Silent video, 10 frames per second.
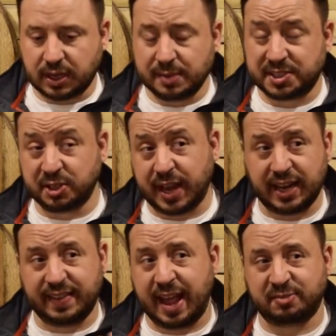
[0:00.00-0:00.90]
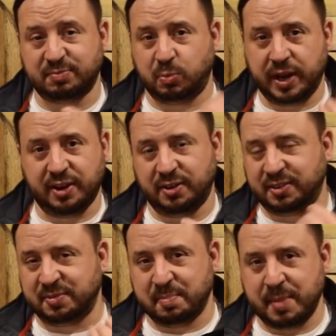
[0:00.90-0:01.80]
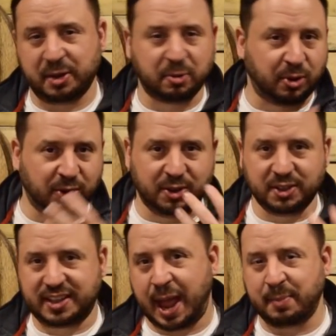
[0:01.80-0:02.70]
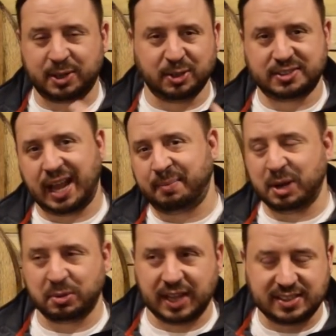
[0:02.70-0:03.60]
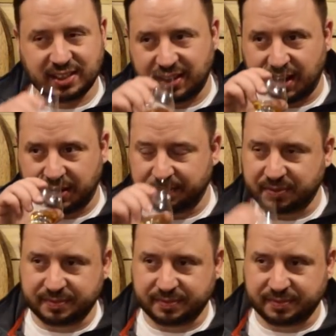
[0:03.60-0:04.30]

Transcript: Still getting that weird mineral chemical type note that's in there.